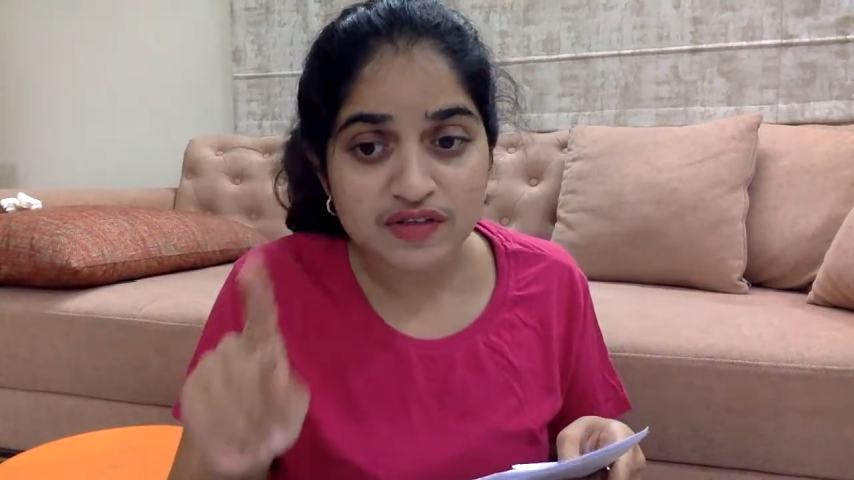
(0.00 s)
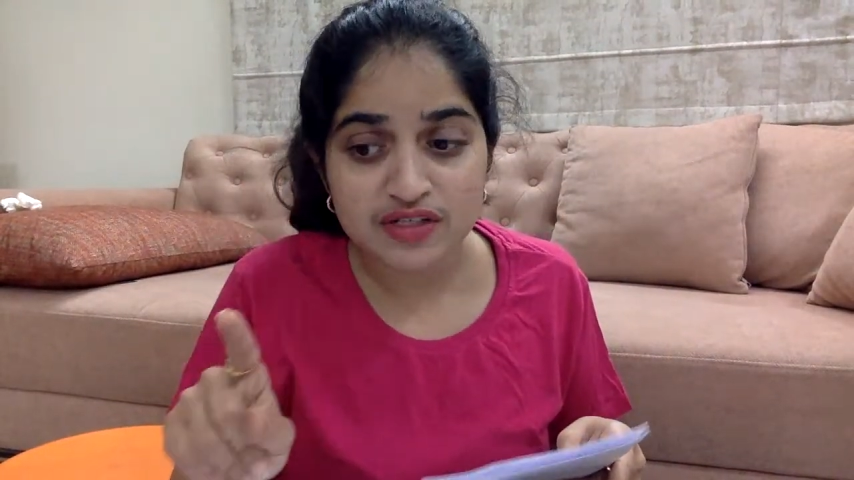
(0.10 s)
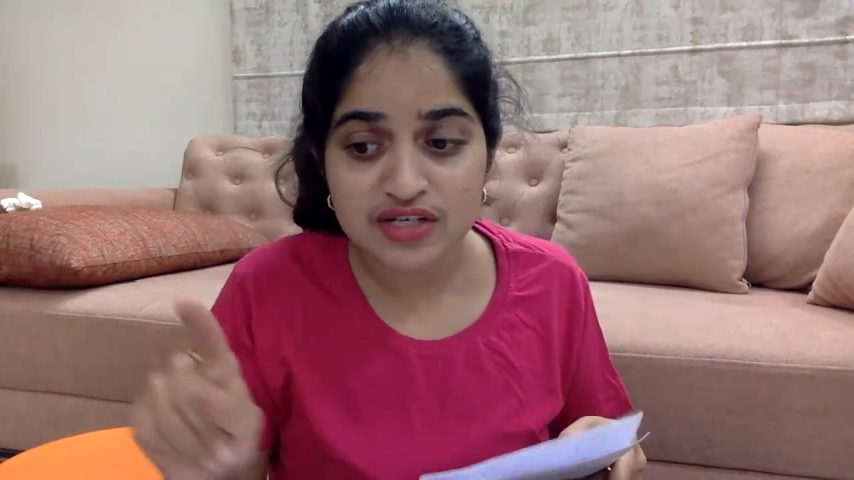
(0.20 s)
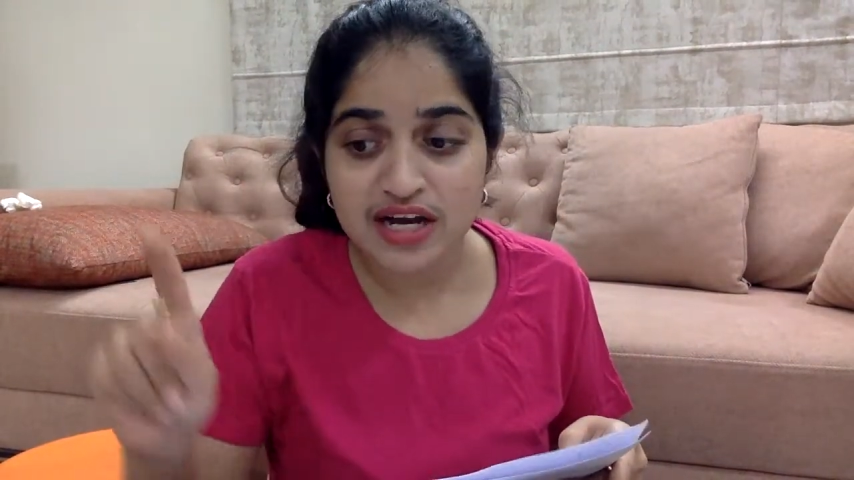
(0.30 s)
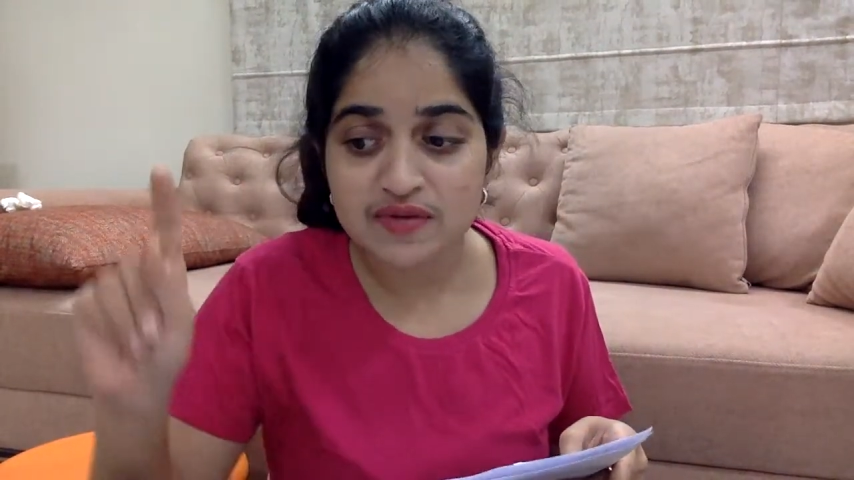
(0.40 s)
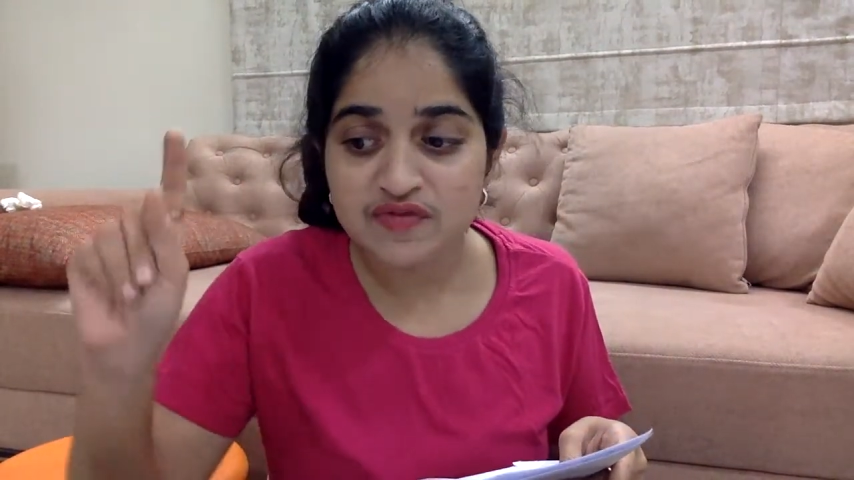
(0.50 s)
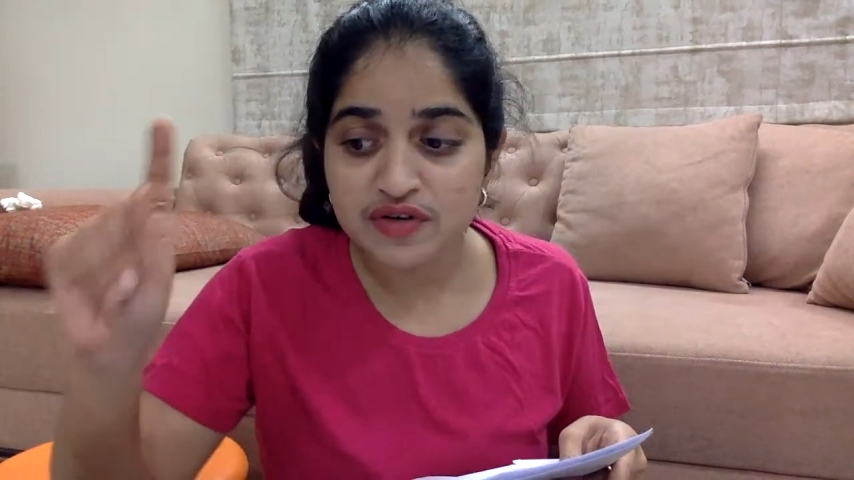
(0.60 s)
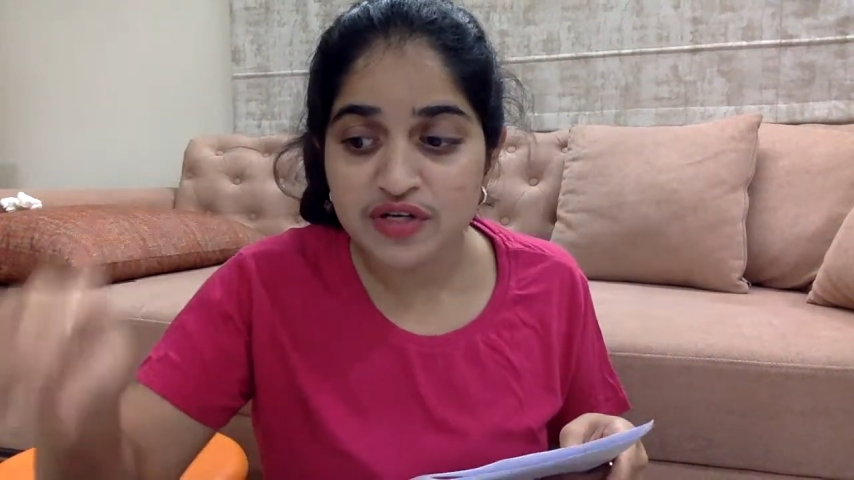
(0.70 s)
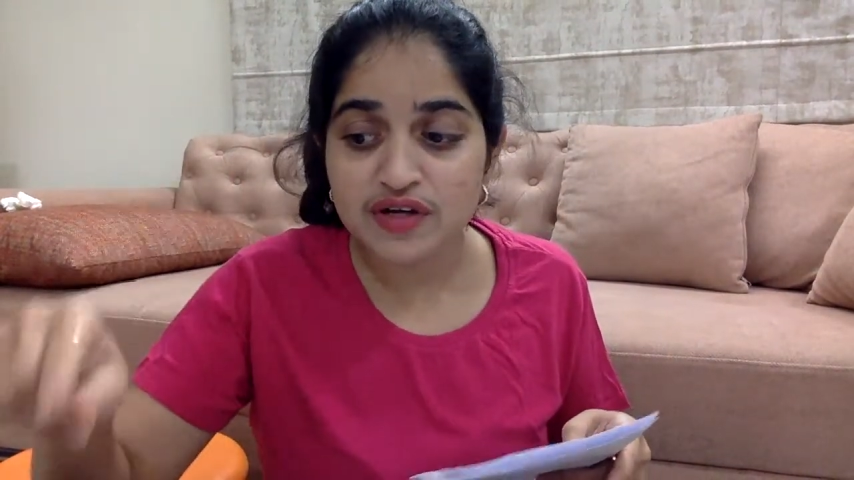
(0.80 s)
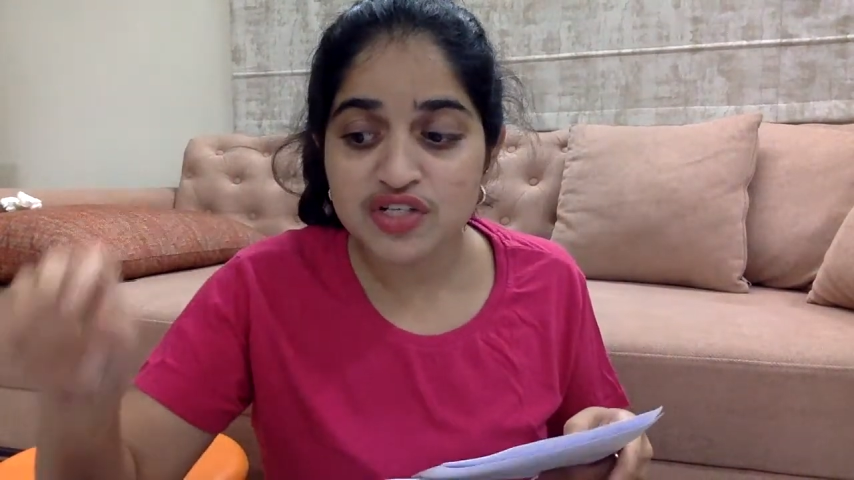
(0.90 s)
the time
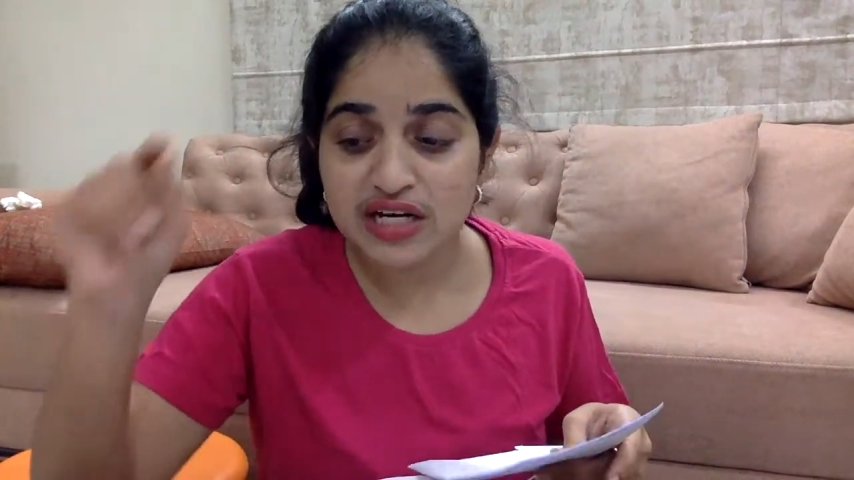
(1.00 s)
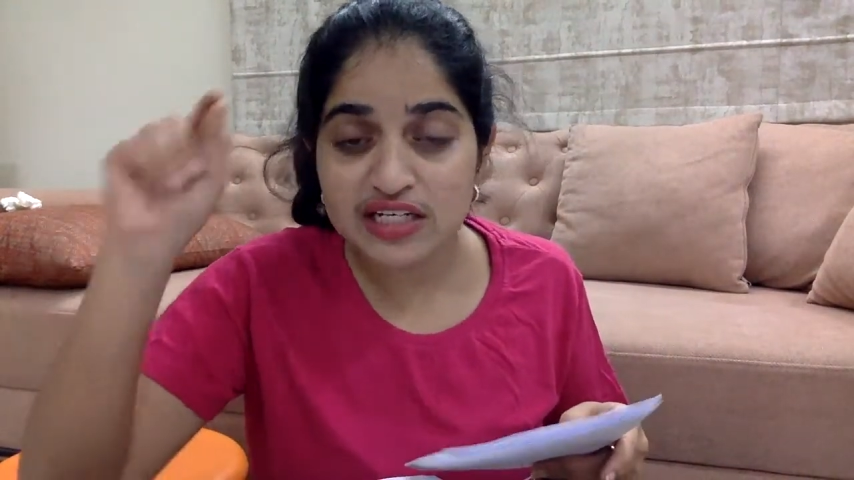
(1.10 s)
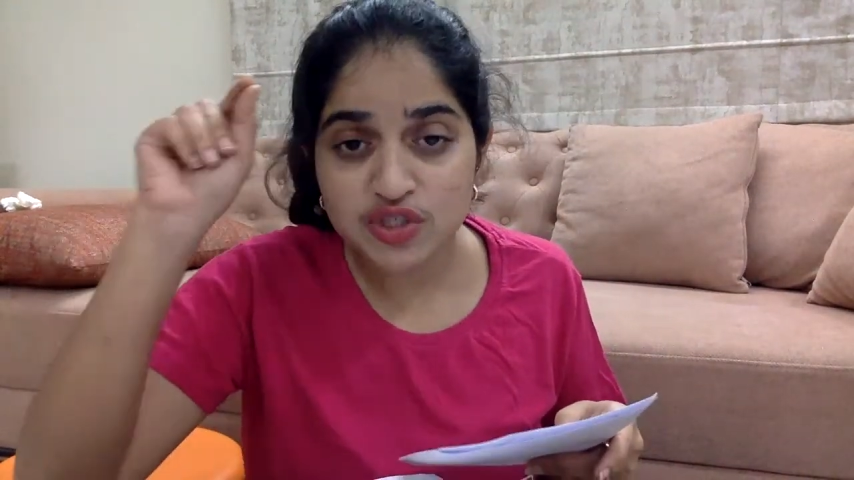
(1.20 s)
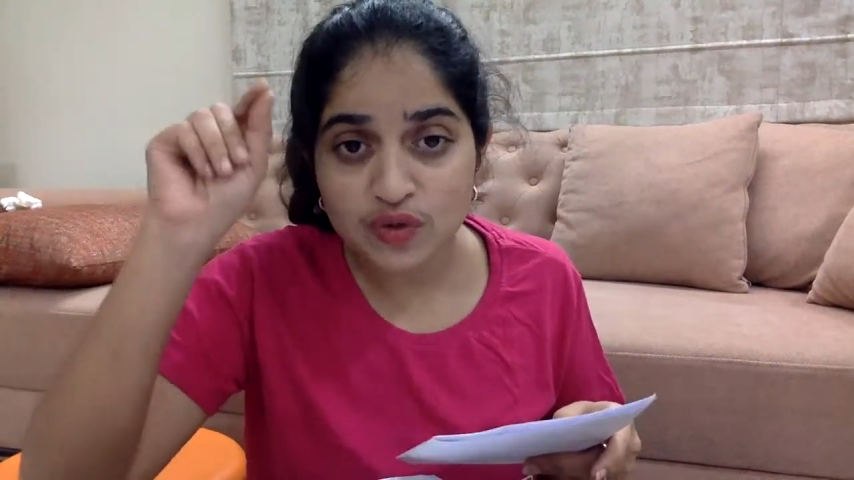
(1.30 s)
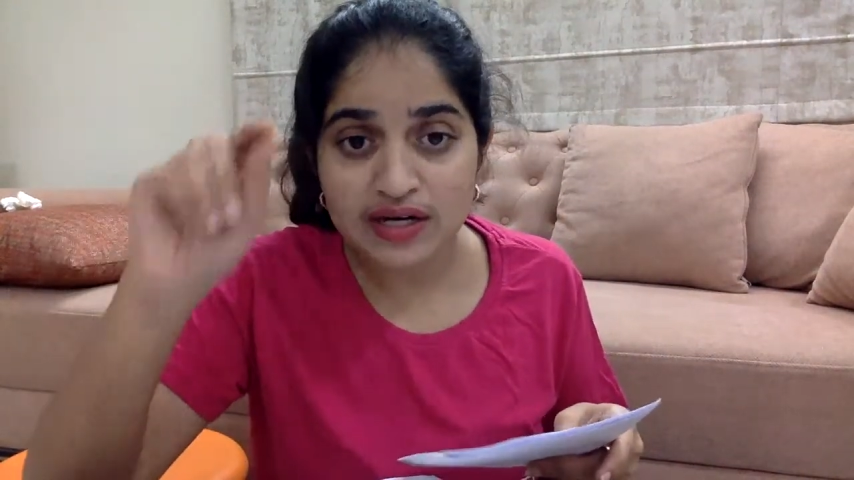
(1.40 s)
for your child to